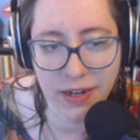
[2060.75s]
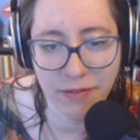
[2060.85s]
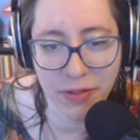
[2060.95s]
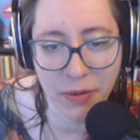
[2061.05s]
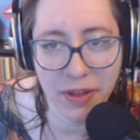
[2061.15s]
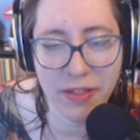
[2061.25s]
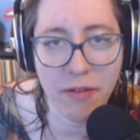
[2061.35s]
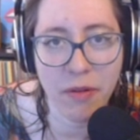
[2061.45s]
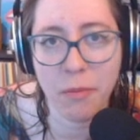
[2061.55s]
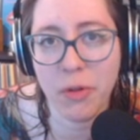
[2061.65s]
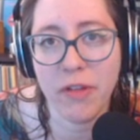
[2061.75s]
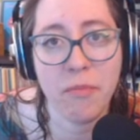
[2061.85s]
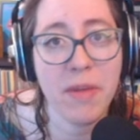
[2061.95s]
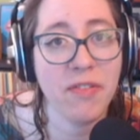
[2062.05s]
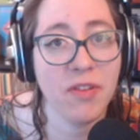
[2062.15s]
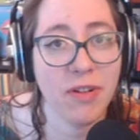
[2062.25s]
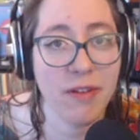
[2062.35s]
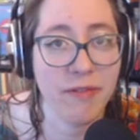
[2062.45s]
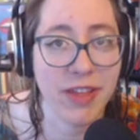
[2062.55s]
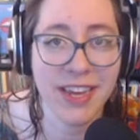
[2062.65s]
even though they will have missed all of the.